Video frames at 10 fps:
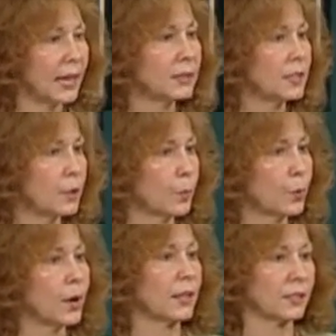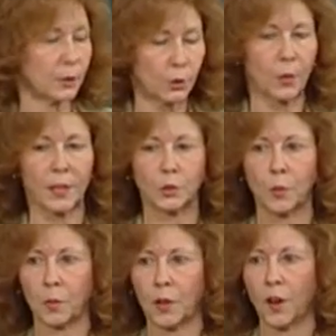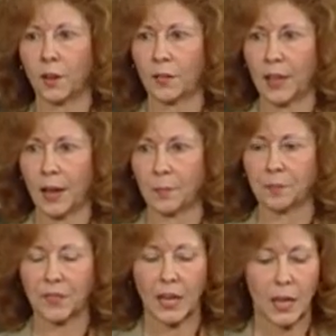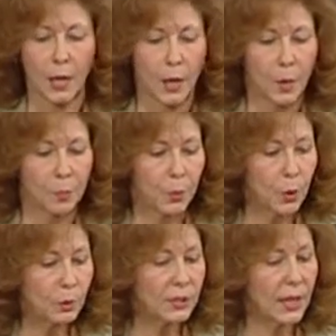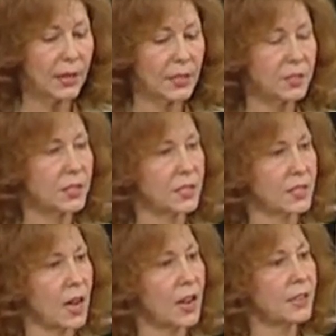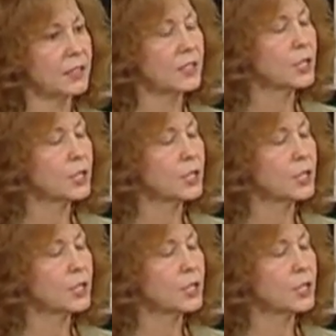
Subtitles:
antidepressed, so that's why we call it that. Prozac is designed